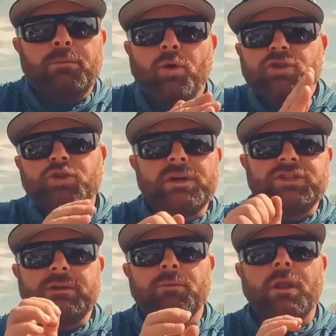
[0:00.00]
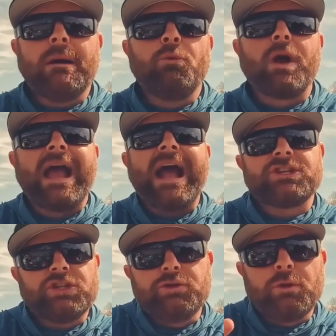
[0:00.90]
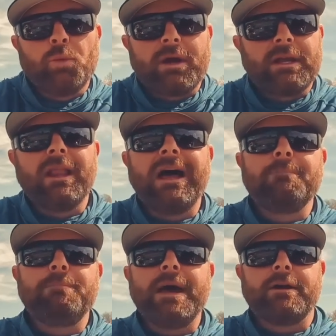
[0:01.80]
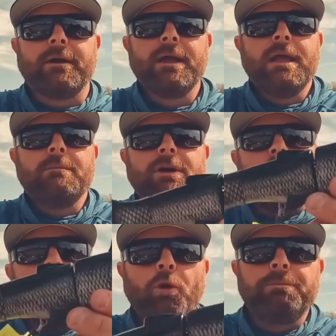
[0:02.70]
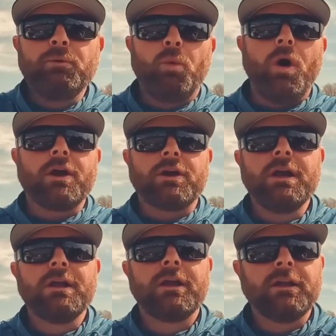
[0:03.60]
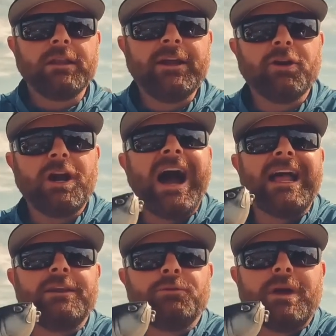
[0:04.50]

more twitchy, a lot more action. You can work it a lot better. But open water, clear highland